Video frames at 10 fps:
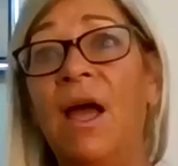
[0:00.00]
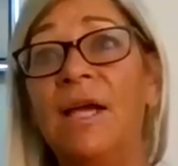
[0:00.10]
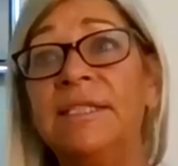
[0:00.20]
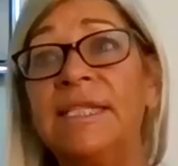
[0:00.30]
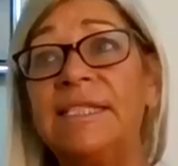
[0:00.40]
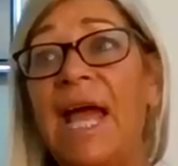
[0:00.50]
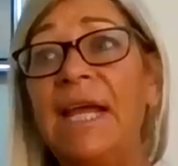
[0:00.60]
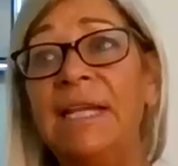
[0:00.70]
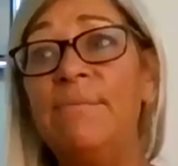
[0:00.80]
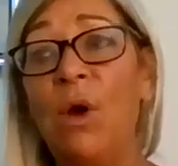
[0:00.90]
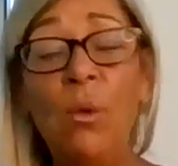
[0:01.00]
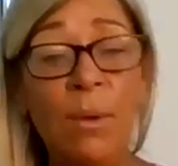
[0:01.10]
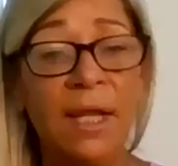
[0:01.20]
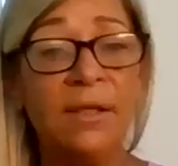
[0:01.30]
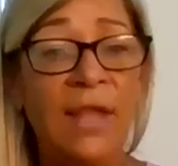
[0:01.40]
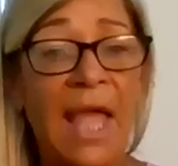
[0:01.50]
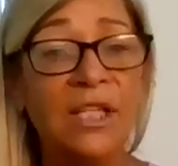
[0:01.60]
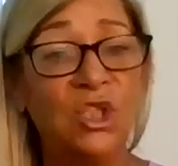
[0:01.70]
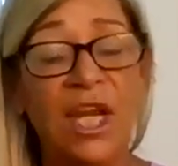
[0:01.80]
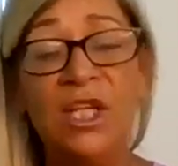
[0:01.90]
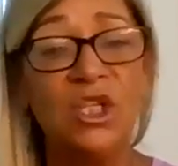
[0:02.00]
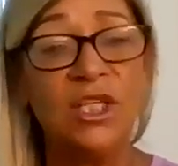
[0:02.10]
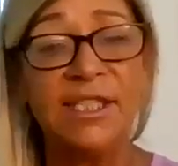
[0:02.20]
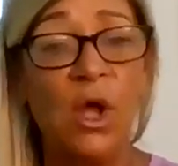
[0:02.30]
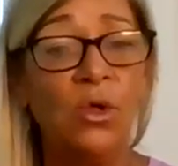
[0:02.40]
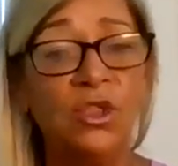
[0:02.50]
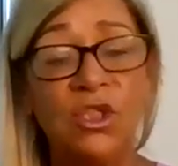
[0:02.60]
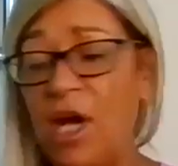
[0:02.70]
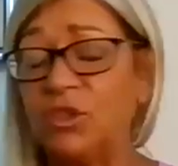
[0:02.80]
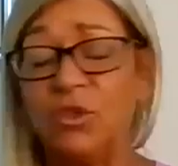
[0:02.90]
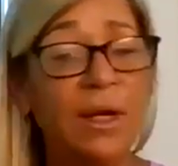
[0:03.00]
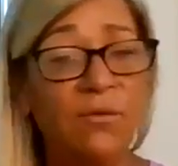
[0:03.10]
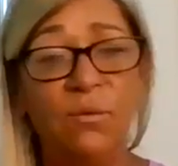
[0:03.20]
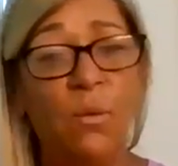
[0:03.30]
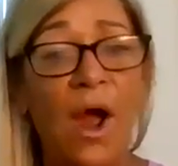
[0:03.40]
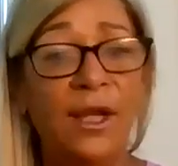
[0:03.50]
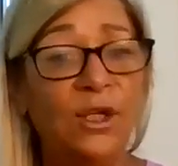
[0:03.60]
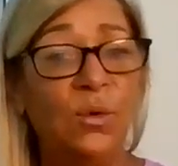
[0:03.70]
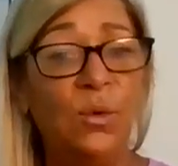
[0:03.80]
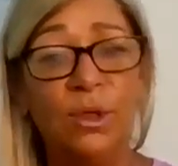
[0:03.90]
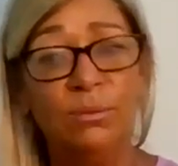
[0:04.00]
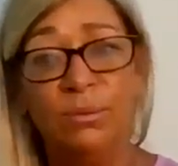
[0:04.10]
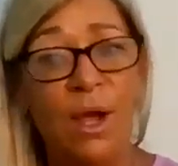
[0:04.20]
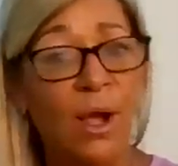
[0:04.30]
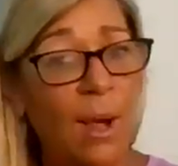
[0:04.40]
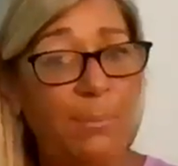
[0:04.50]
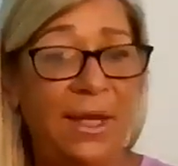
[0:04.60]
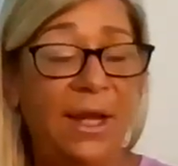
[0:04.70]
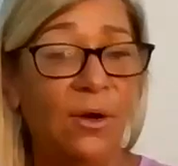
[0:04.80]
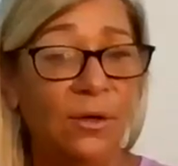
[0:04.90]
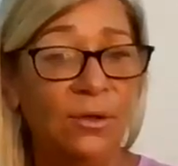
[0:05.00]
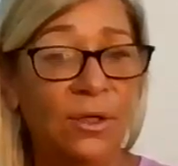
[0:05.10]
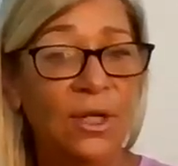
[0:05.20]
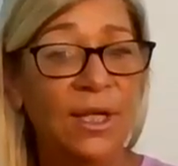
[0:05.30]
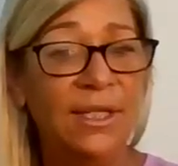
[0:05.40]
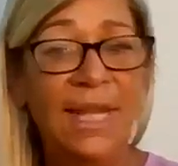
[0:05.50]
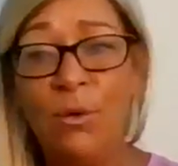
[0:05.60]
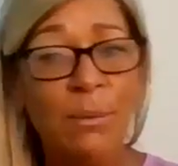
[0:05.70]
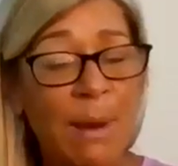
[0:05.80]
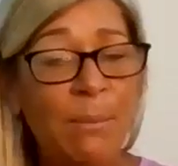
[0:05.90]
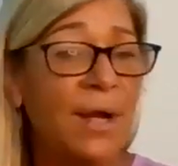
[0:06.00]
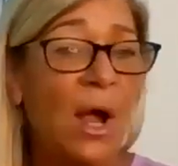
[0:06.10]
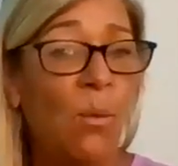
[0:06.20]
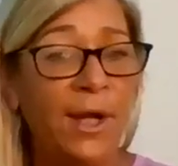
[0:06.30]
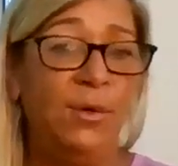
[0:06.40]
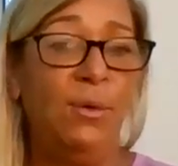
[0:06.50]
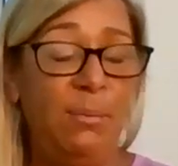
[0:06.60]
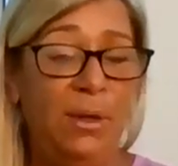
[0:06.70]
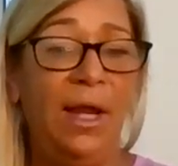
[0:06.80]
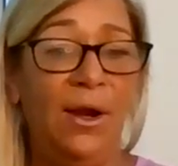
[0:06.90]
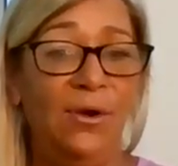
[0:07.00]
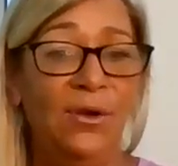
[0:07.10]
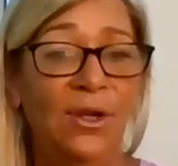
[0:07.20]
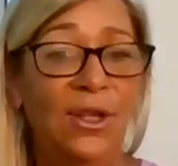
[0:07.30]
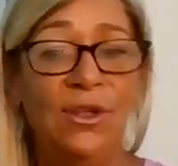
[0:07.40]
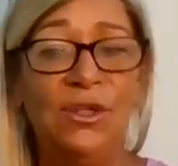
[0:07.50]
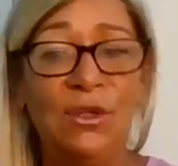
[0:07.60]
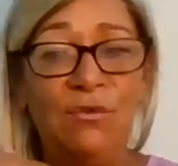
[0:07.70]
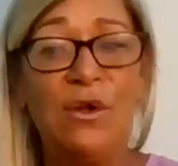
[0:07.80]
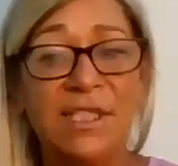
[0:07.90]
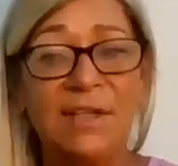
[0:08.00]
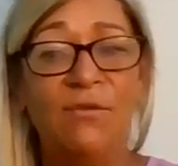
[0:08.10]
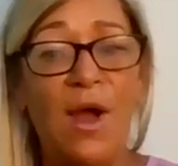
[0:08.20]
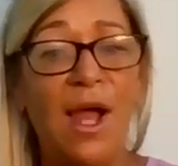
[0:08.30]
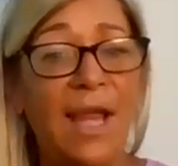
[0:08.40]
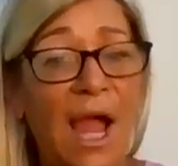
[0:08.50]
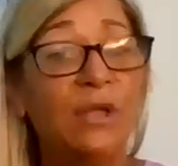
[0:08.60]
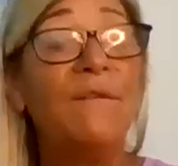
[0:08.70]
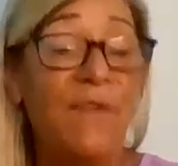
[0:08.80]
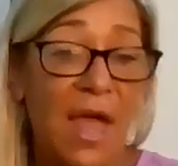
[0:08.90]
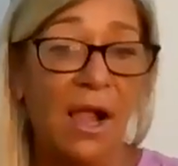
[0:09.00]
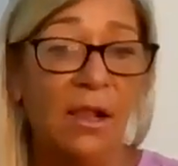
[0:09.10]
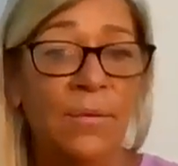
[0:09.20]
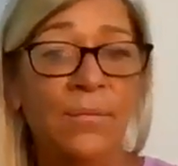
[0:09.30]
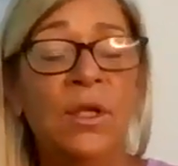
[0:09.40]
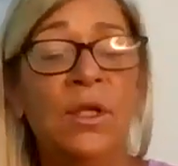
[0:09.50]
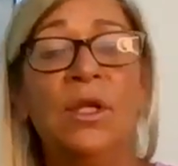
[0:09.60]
uh, deciding moment that changes the whole trajectory of why you were up here. They don't remember now why you're up here. They're too focused on why, how you fell